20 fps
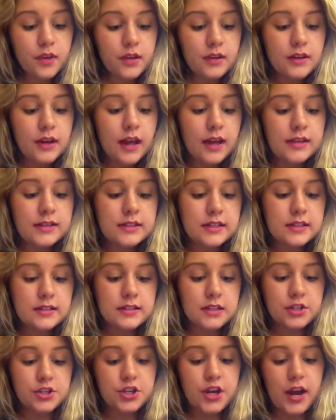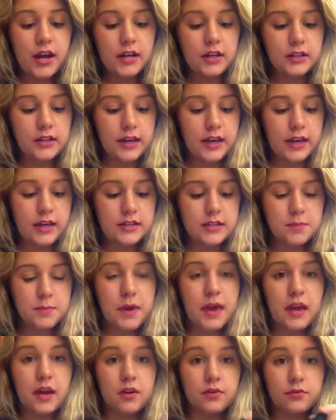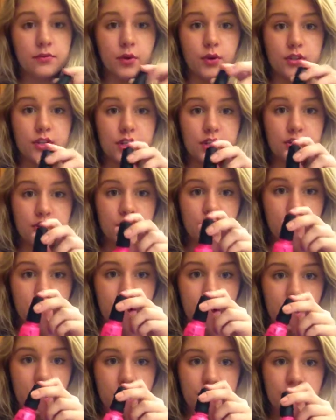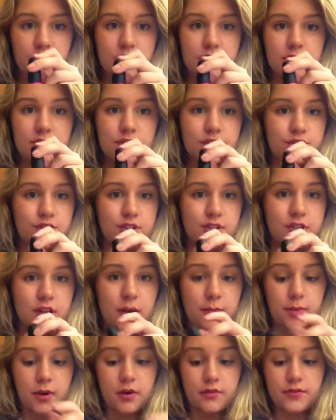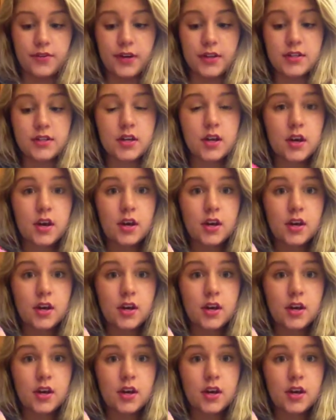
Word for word: next is the China Glaze Pink Voltage Nail Polish and this is just a perfect